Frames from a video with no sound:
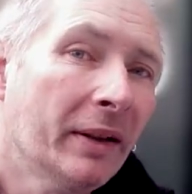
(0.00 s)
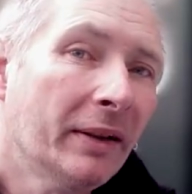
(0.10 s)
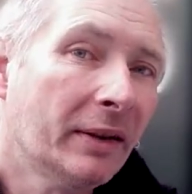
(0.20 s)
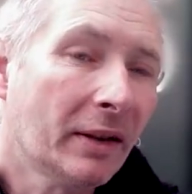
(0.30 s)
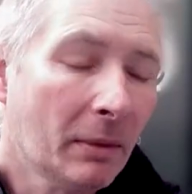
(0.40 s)

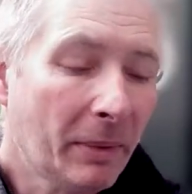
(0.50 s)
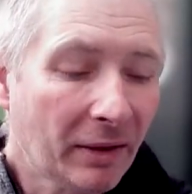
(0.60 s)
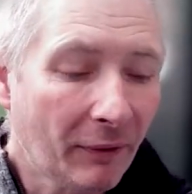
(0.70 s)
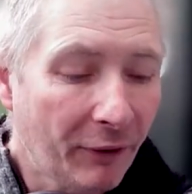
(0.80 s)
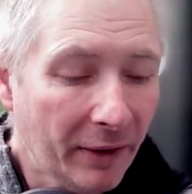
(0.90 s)
This is going to be
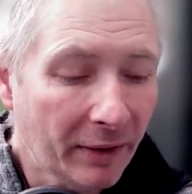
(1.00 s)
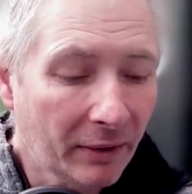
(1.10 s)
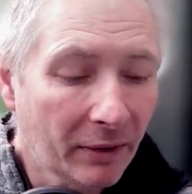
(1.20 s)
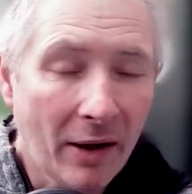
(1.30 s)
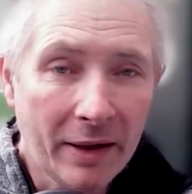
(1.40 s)
something
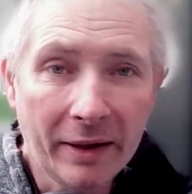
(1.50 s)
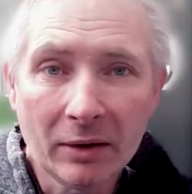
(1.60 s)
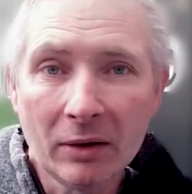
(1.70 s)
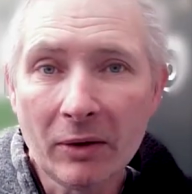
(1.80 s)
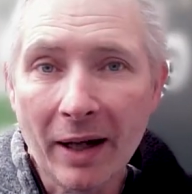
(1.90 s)
that, that I need
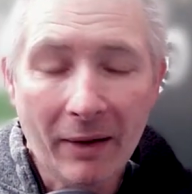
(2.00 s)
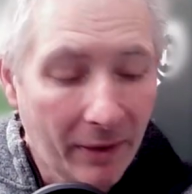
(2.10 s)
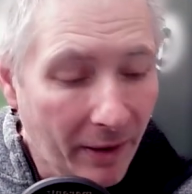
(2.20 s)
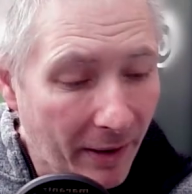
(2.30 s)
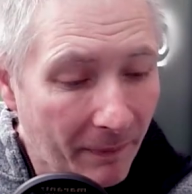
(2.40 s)
to look at.
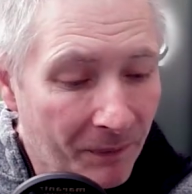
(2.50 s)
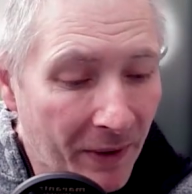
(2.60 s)
Okay.